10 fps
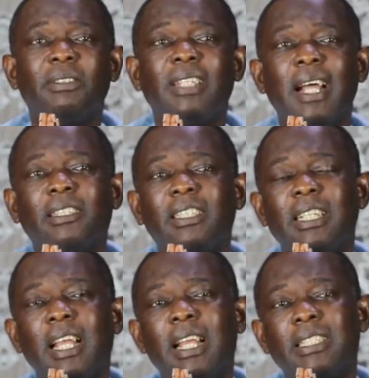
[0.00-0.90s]
that
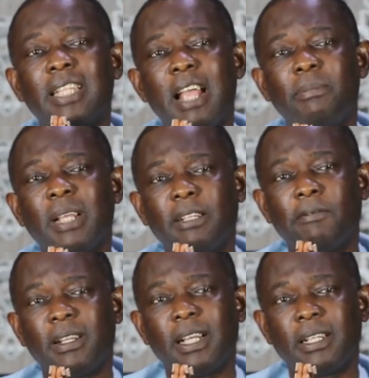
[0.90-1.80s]
a time that the
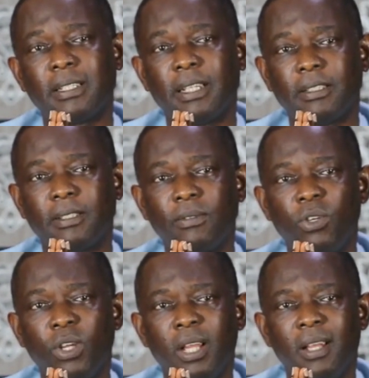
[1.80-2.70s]
father said,
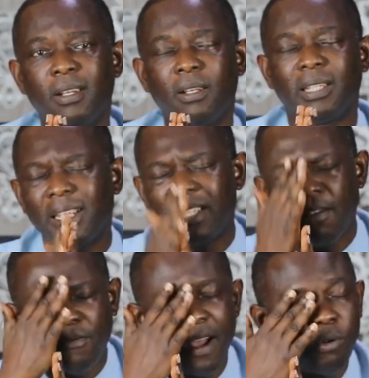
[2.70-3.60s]
there's
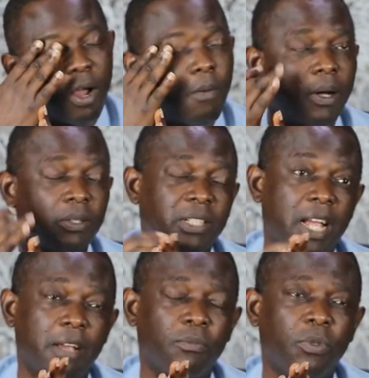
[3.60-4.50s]
a value about
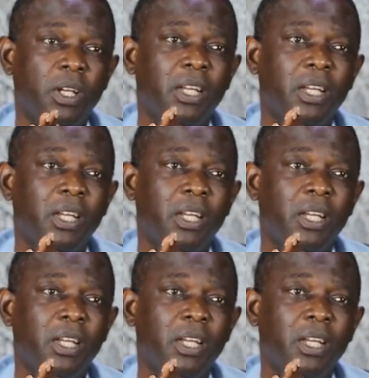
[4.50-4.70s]
time.